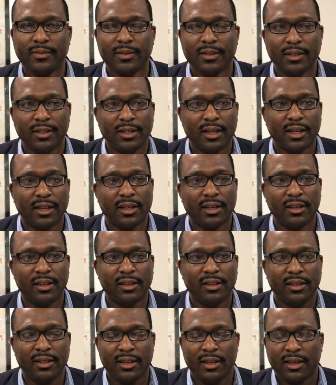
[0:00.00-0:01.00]
A
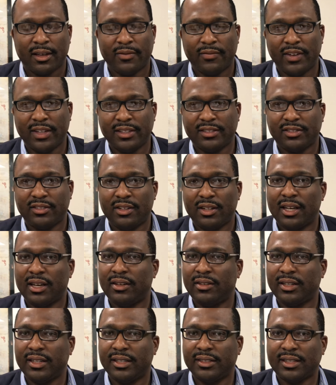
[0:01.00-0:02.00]
conventional loan
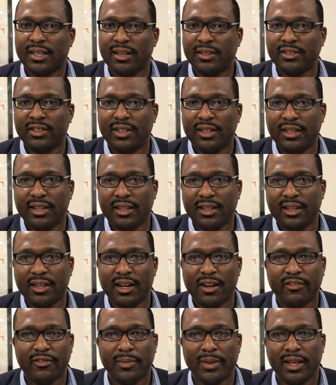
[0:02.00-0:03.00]
is also another
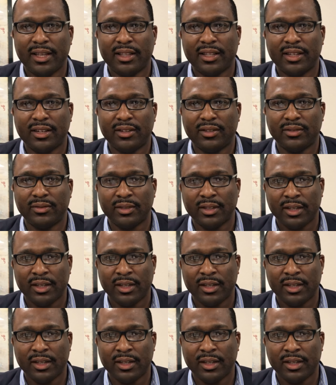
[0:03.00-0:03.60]
government loan,